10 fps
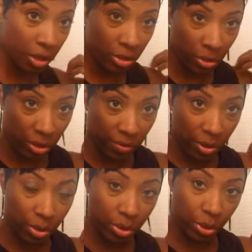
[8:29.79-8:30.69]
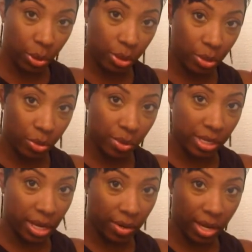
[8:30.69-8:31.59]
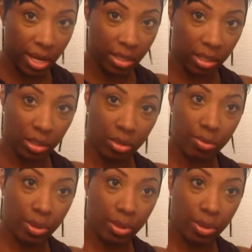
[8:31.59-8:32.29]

So even though this curl is going down, it has a little